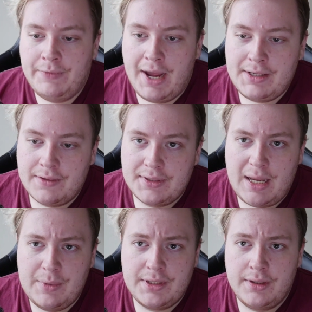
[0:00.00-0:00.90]
had to give a
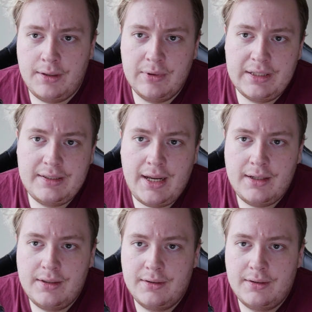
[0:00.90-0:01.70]
statement to the real estate.